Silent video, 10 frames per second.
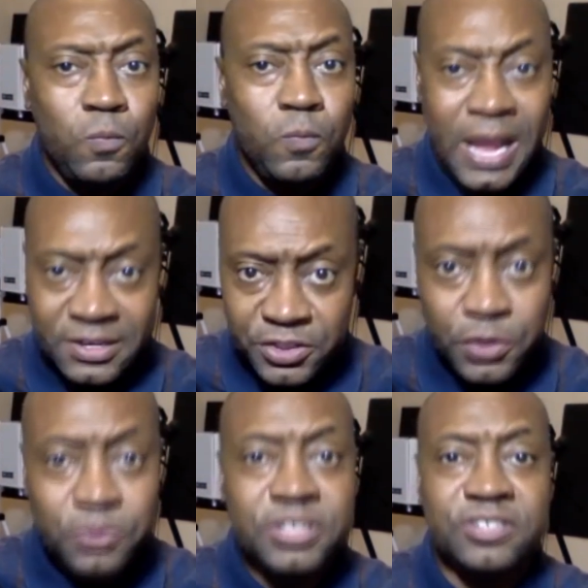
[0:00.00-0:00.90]
as
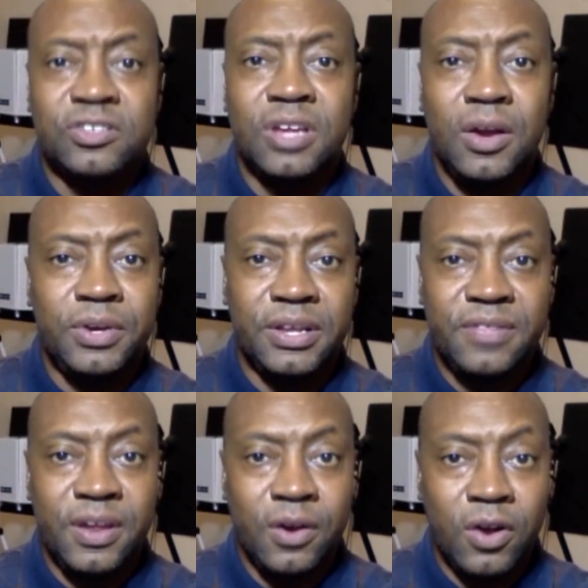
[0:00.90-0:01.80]
you just noted,
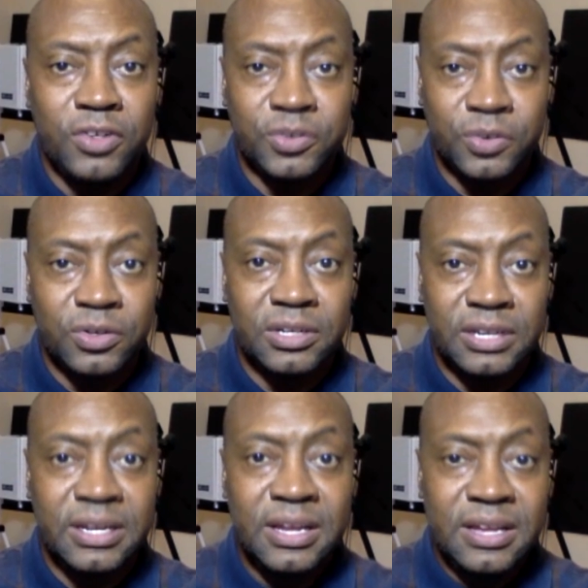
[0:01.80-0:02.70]
there are
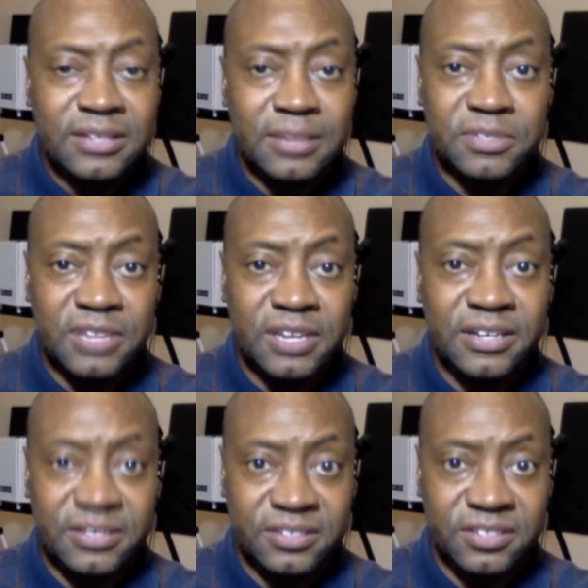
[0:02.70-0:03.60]
certainly some
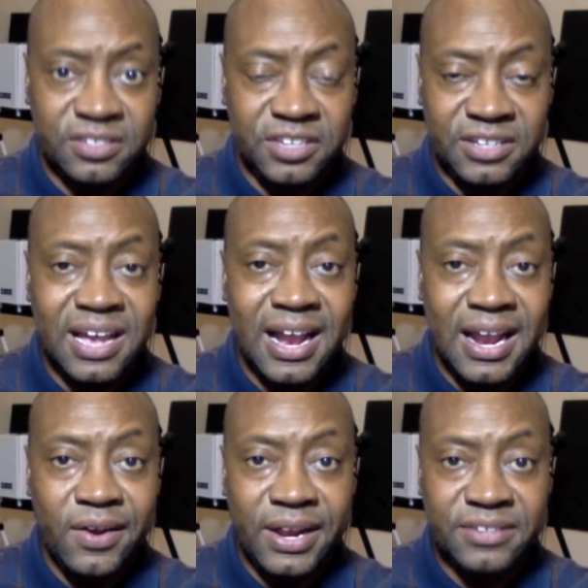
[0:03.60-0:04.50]
studies that suggest
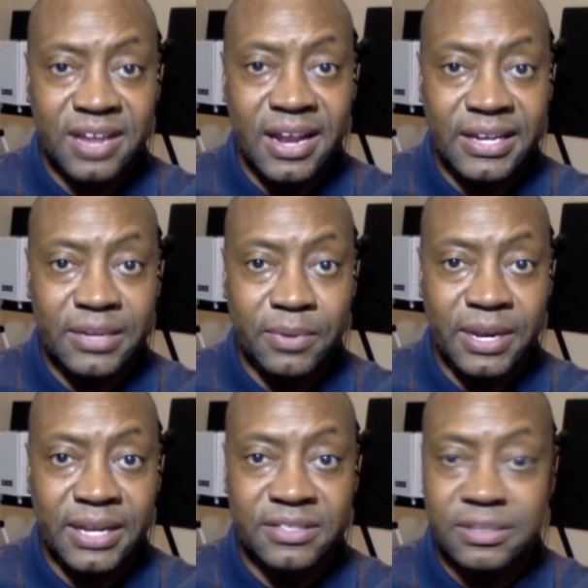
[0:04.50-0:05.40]
higher anxiety
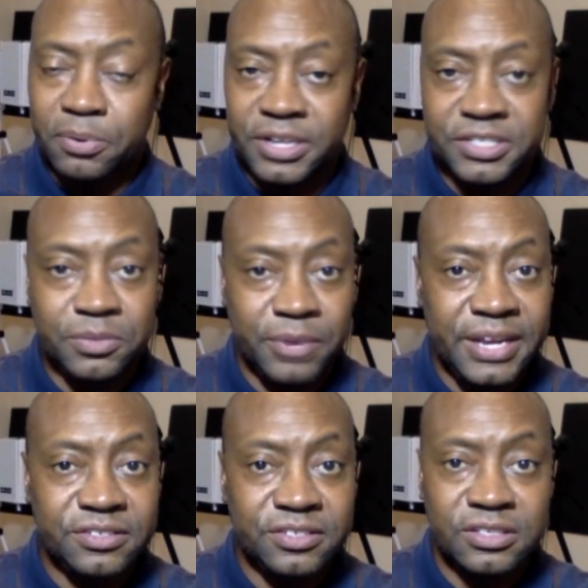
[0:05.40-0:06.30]
rates, depression
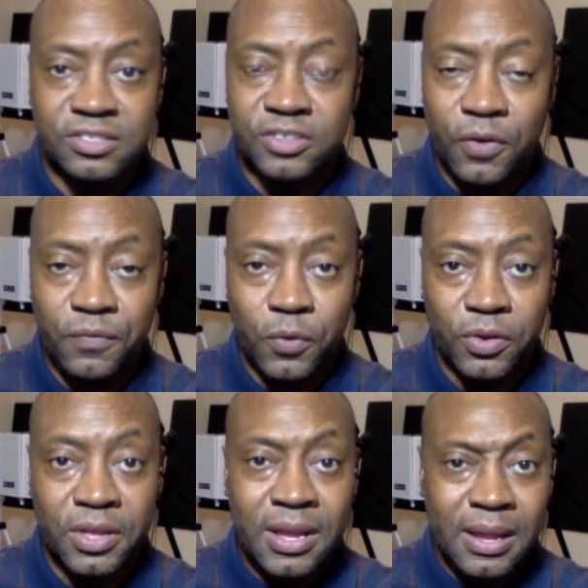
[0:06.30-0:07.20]
rates, and so
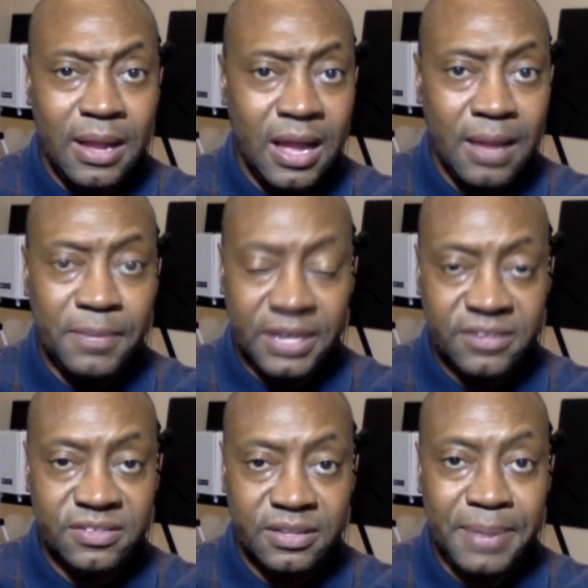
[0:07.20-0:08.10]
forth.
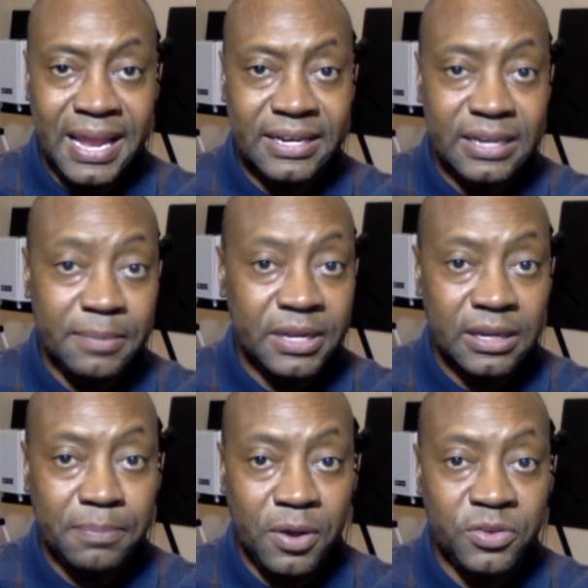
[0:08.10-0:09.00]
Because of the pandemic and
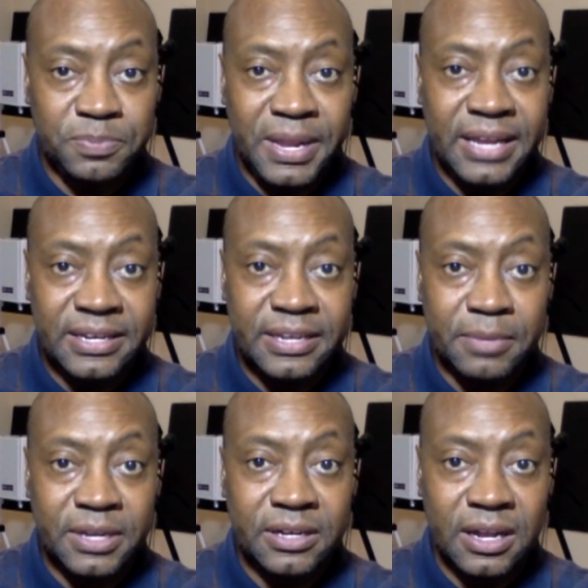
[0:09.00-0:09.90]
the
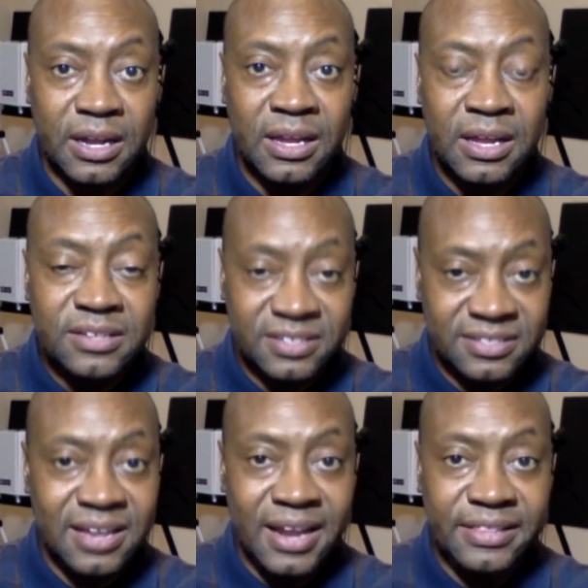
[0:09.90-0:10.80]
post-pandemic
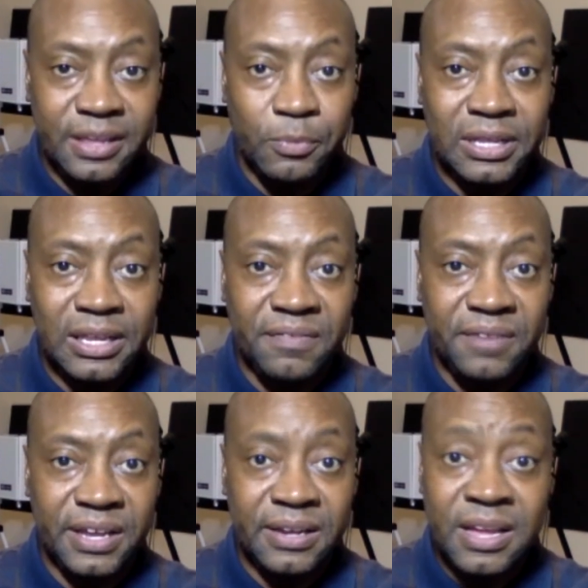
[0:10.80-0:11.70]
society that we live
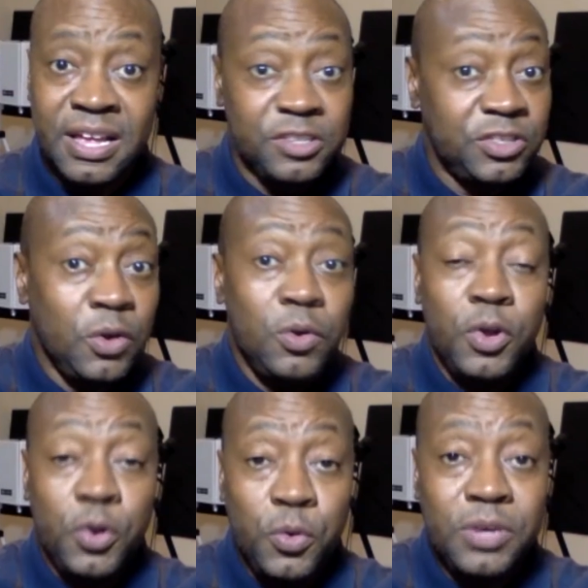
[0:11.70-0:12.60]
in. So
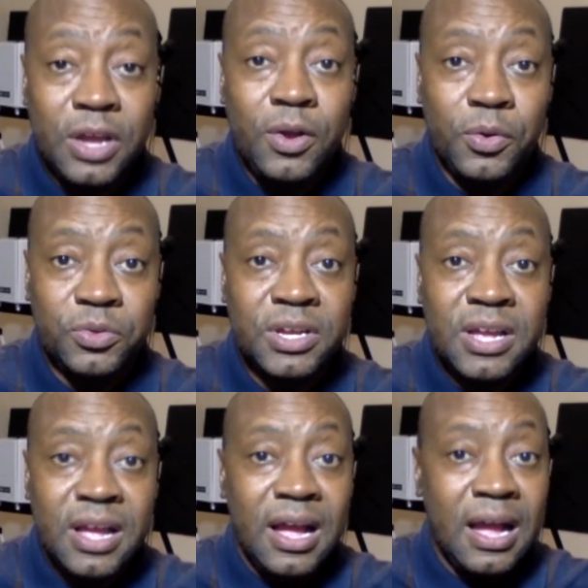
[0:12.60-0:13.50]
who knows?
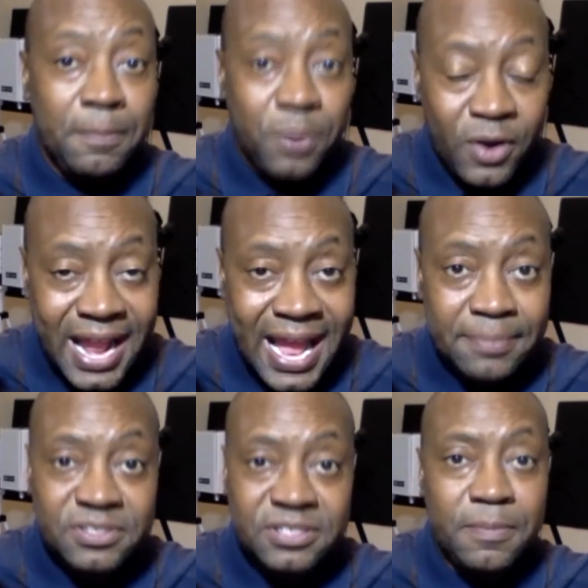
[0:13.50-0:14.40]

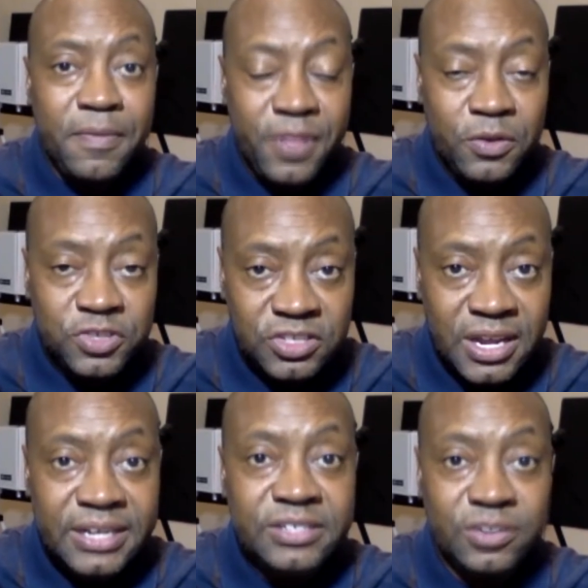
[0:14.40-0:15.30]
Perhaps some of those
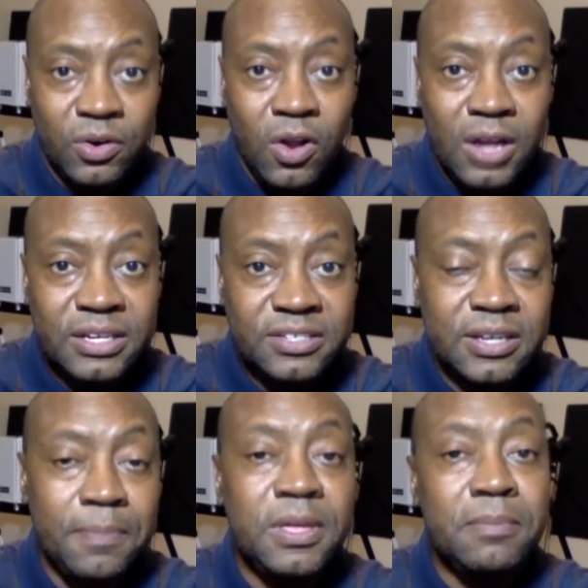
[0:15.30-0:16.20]
studies are on to
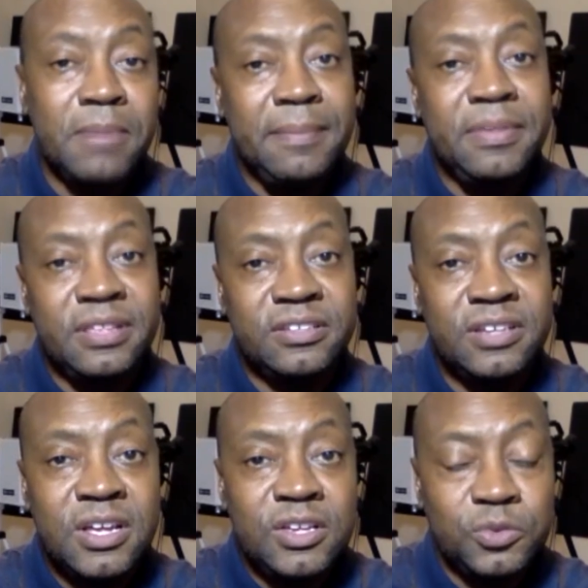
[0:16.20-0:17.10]
something. Maybe these
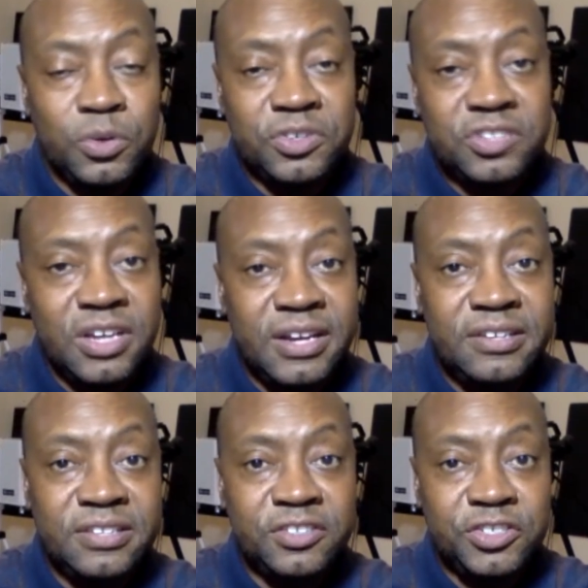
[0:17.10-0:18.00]
sort of
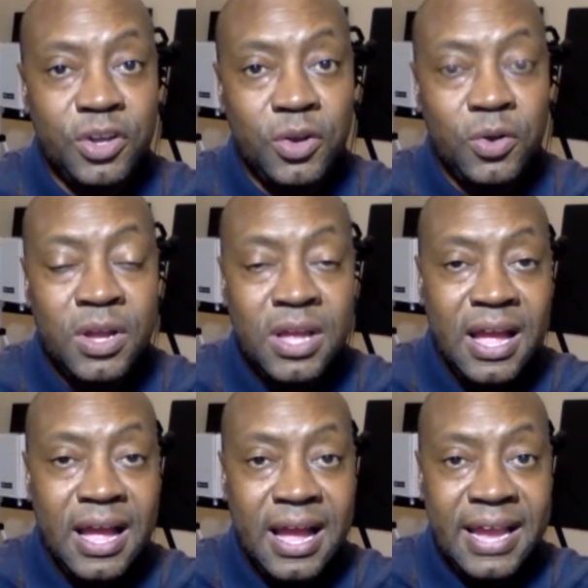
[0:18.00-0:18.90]
studies that show
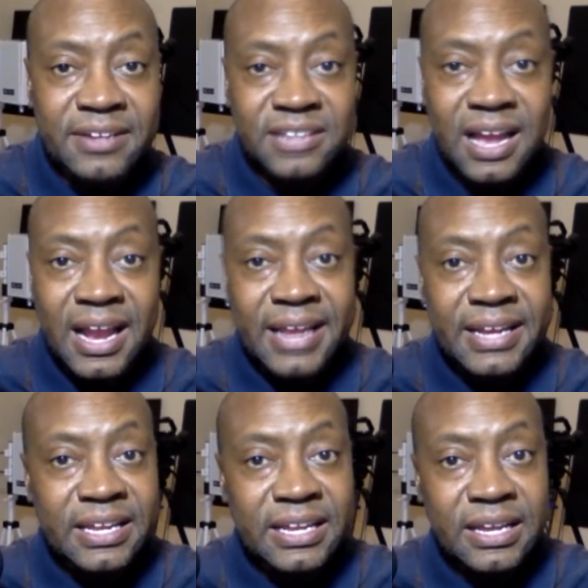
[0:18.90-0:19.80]

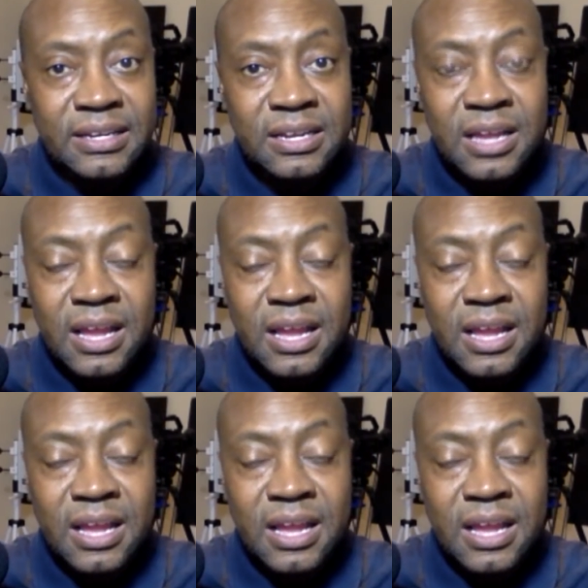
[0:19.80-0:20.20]
anxiety and